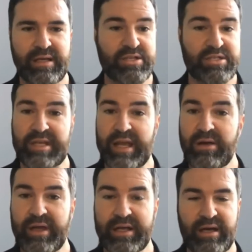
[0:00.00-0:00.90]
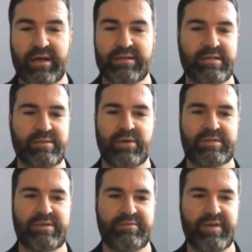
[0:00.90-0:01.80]
just scale that content
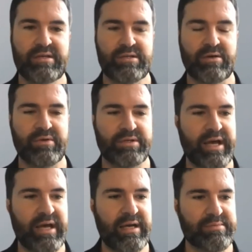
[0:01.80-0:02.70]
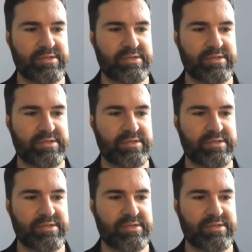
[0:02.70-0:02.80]
multi-phase over time.